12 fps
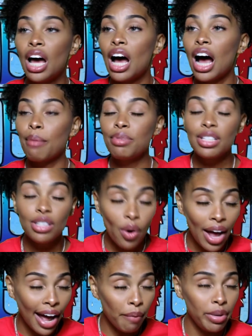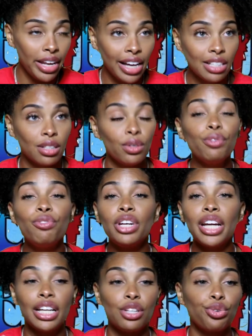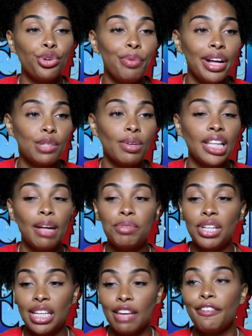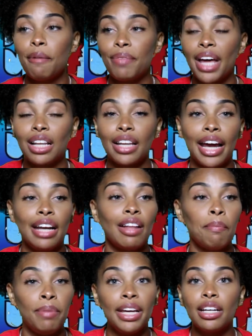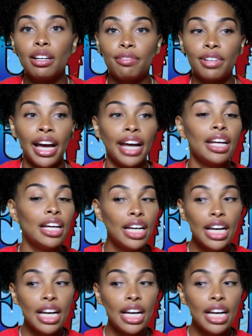I'm just so happy he has Luffy and his crewmates with him to give him that light, that beacon of light.